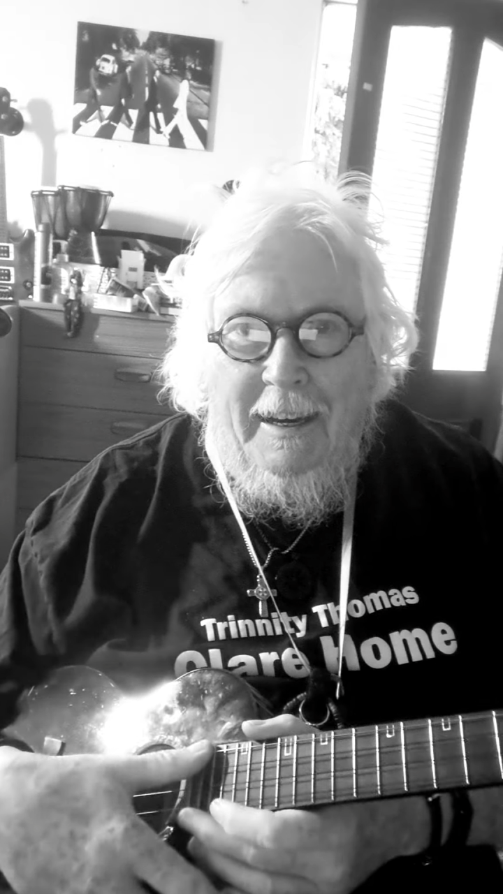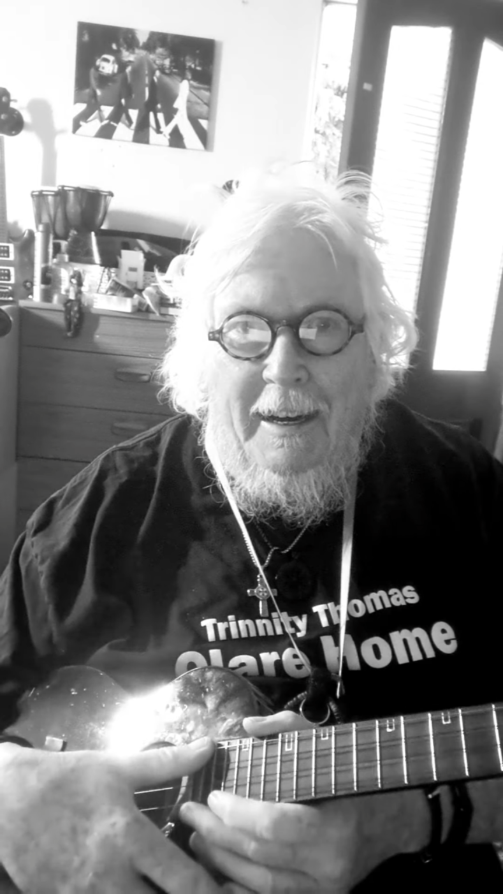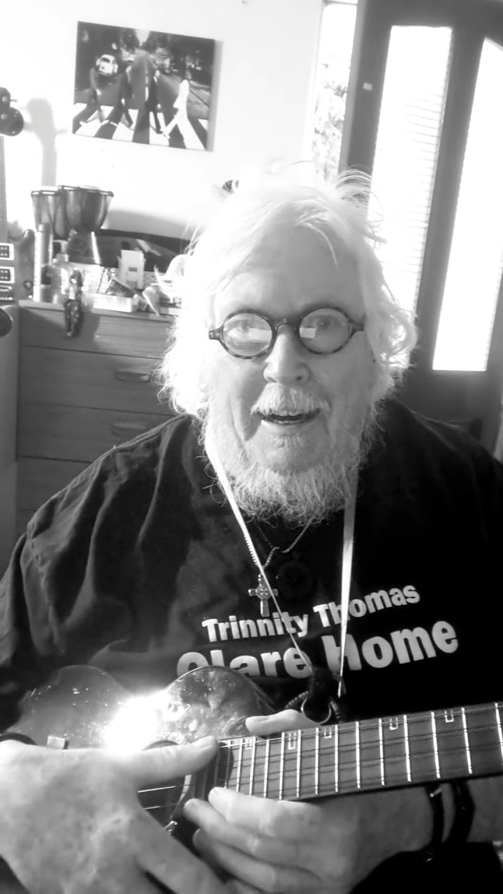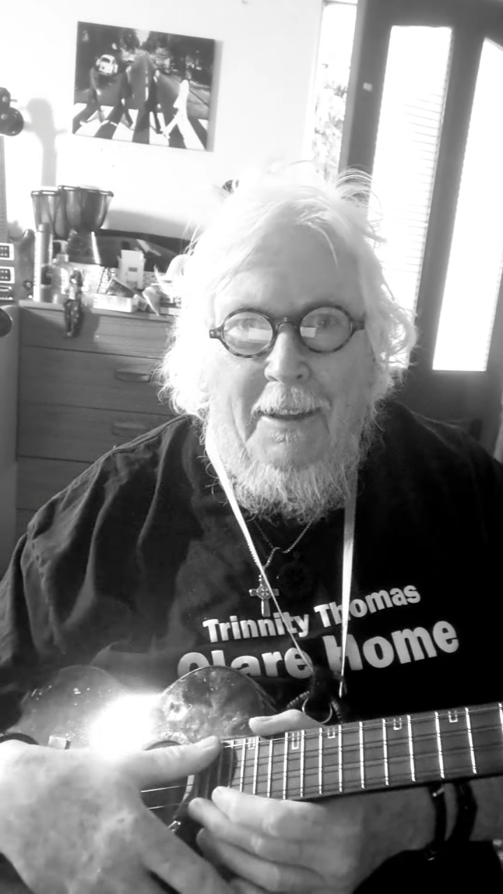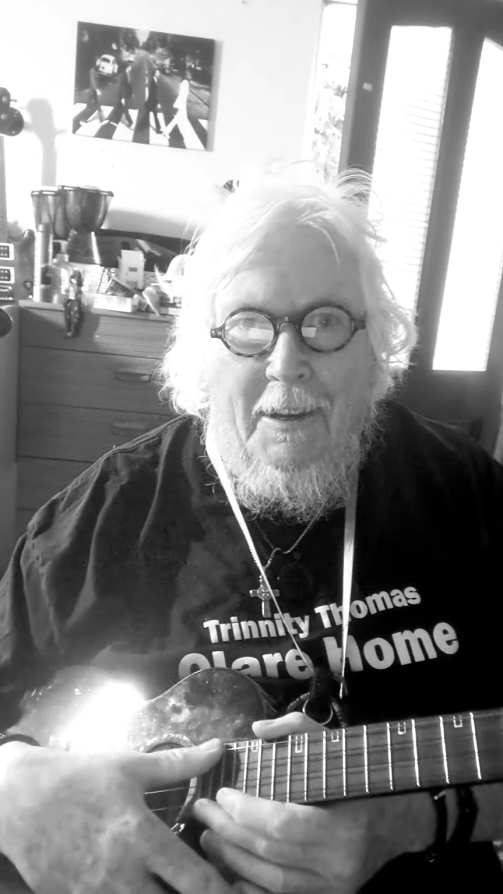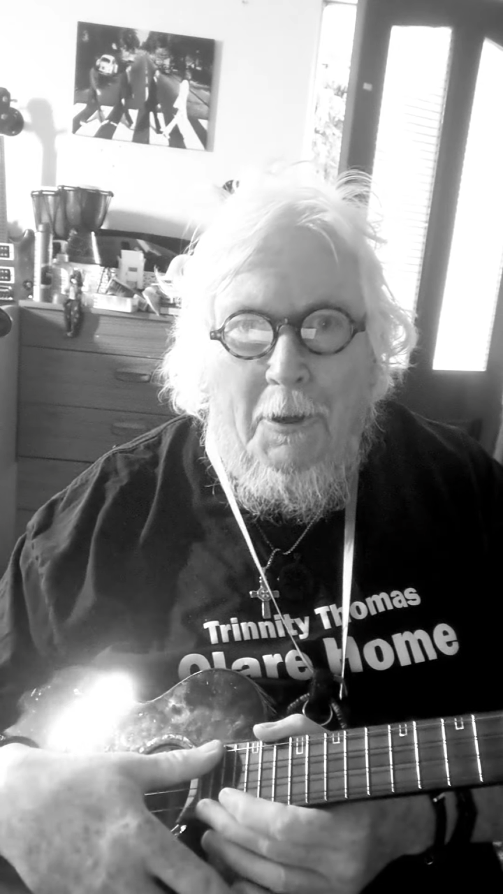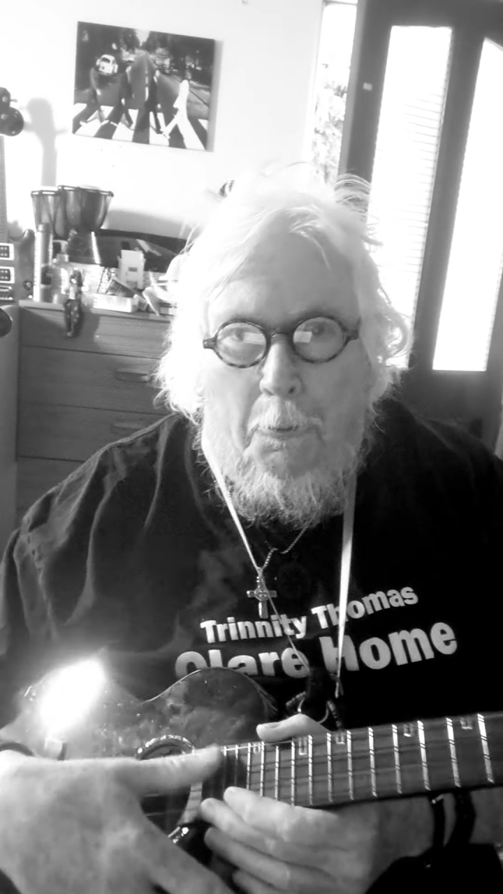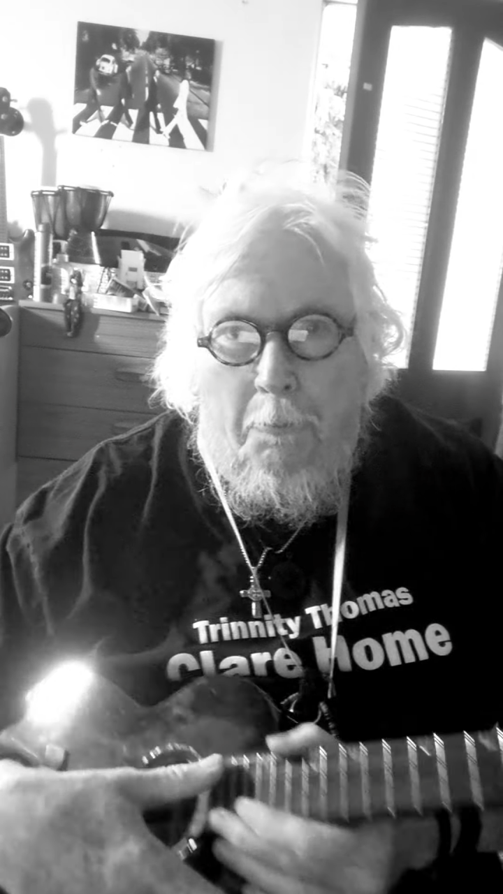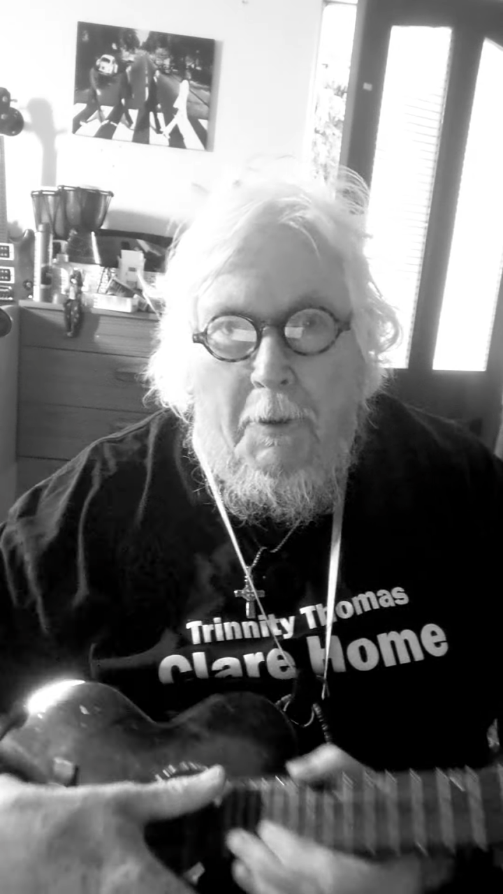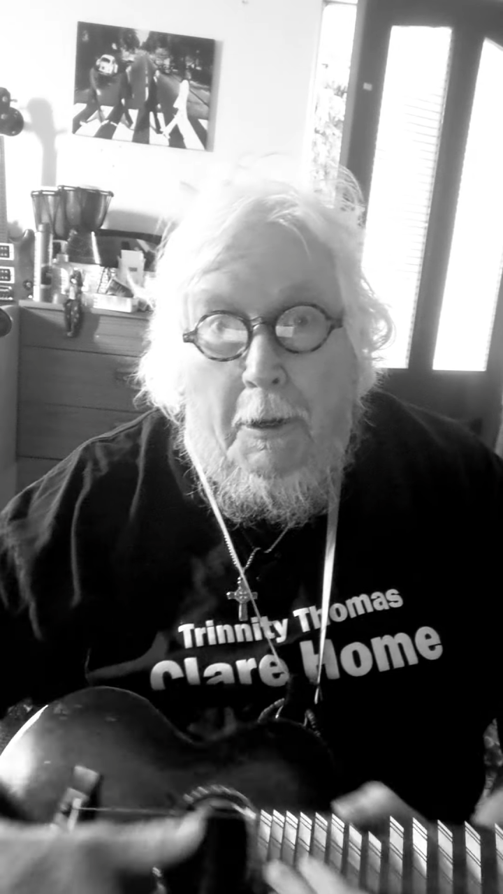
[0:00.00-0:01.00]
Thank
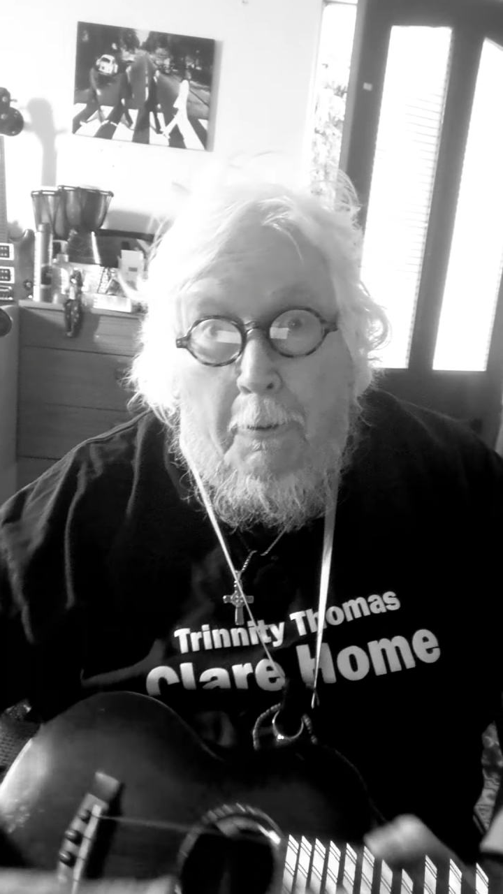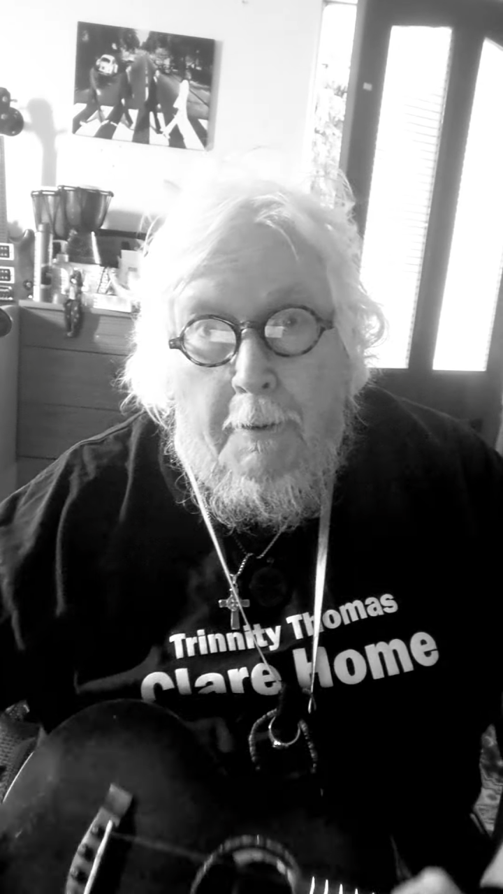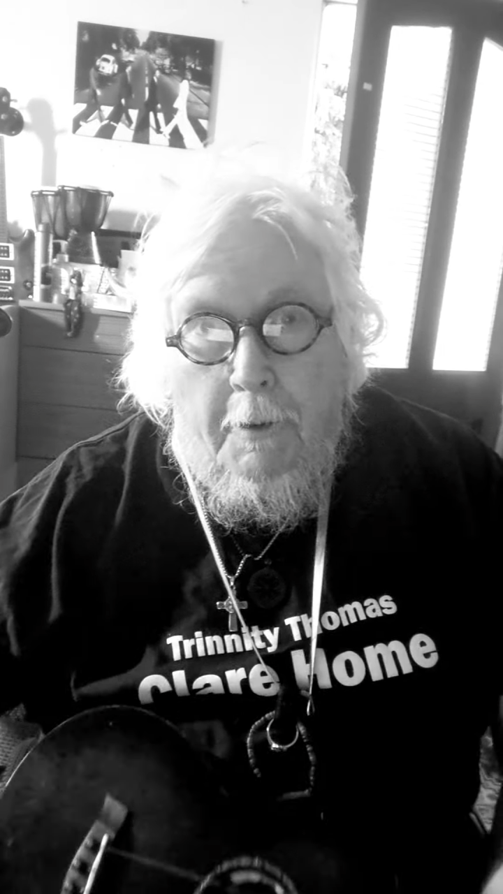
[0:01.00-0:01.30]
you. Anyway,